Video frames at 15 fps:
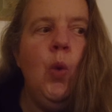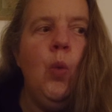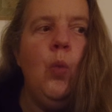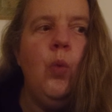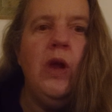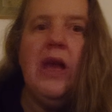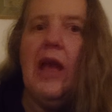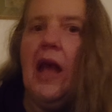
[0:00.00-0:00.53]

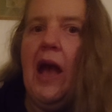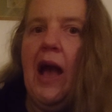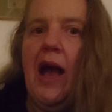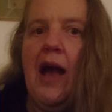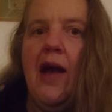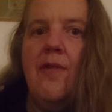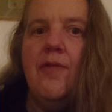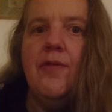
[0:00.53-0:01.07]
we
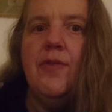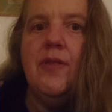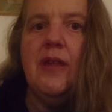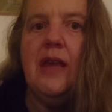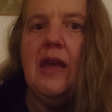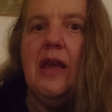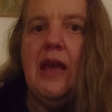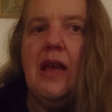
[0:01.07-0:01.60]
have
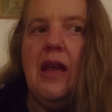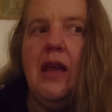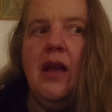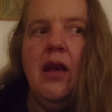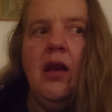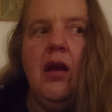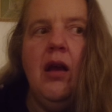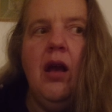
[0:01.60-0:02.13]
the
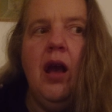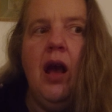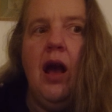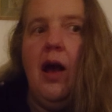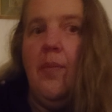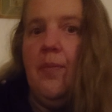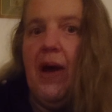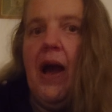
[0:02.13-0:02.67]

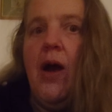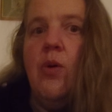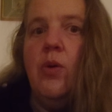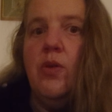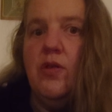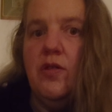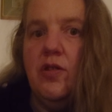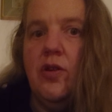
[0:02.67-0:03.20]
power,
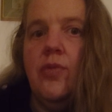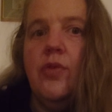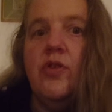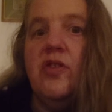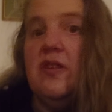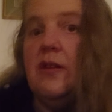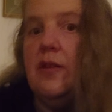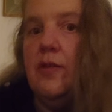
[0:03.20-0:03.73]
the
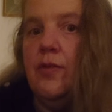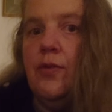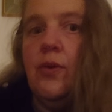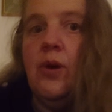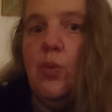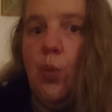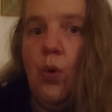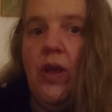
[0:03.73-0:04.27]
sovereignty, the
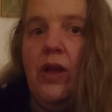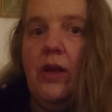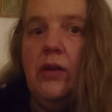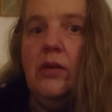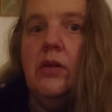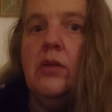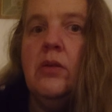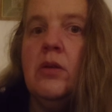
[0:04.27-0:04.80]
free
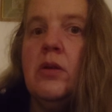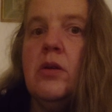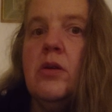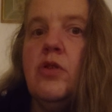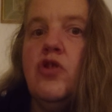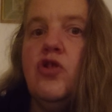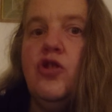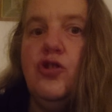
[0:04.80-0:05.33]
will
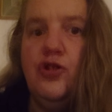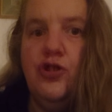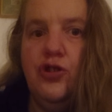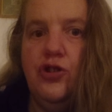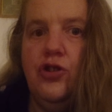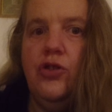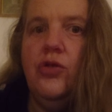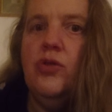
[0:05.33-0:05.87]
to
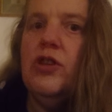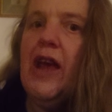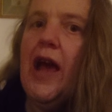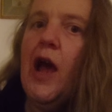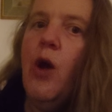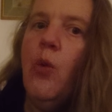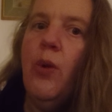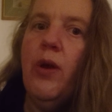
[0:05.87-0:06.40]
choose
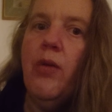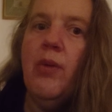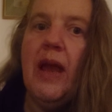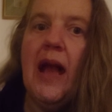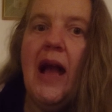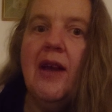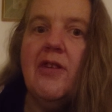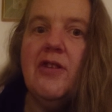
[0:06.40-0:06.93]
how we
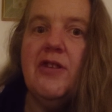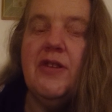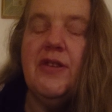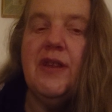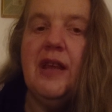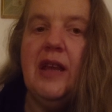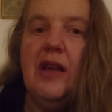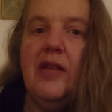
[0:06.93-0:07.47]
react to
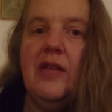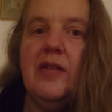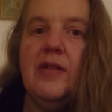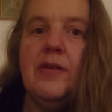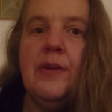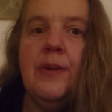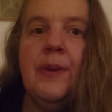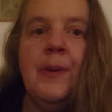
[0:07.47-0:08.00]
things.